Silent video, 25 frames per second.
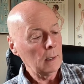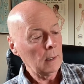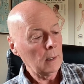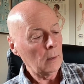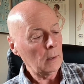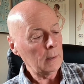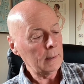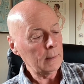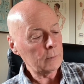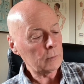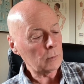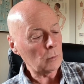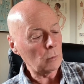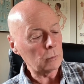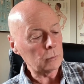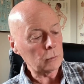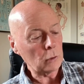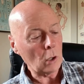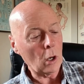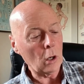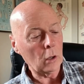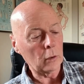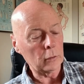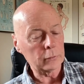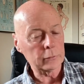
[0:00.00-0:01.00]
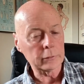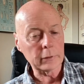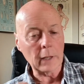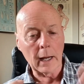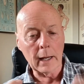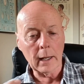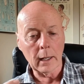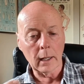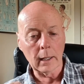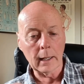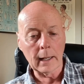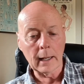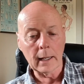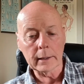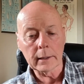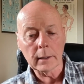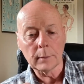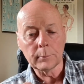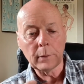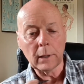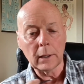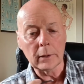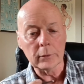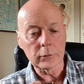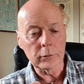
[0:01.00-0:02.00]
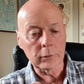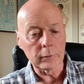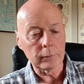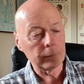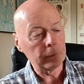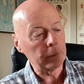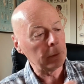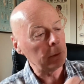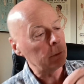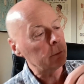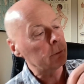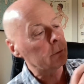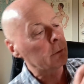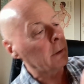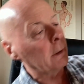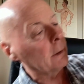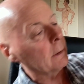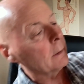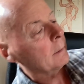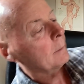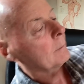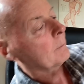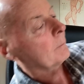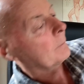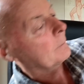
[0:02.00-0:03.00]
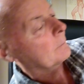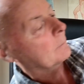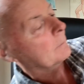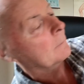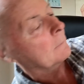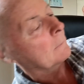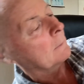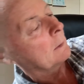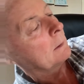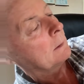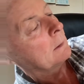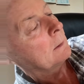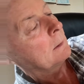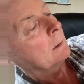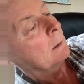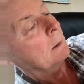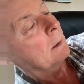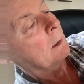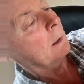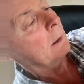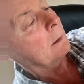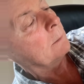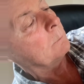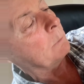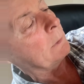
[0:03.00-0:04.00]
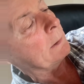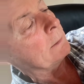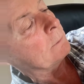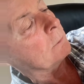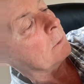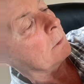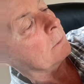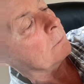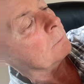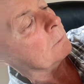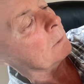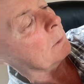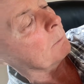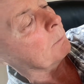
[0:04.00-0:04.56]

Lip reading: Well, let's go Tong style acupuncture first here. And we just